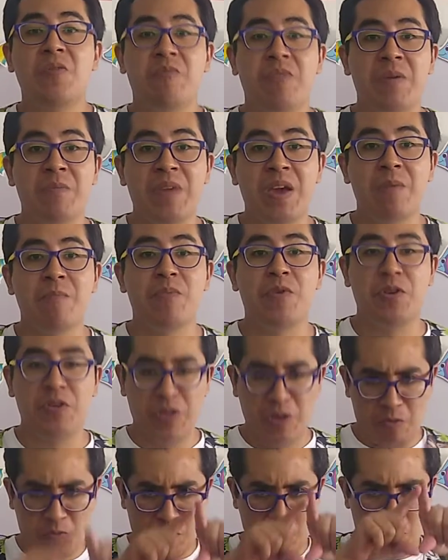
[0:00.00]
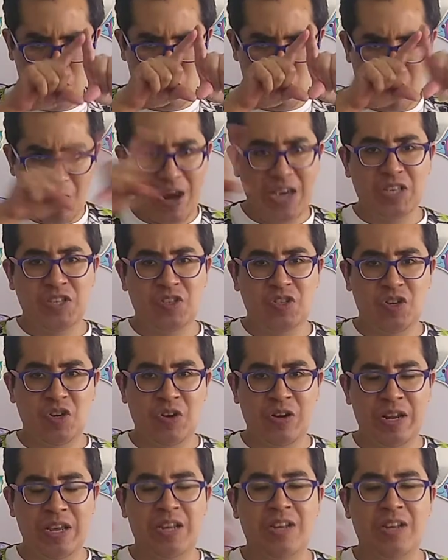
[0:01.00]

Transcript: Remember, the word question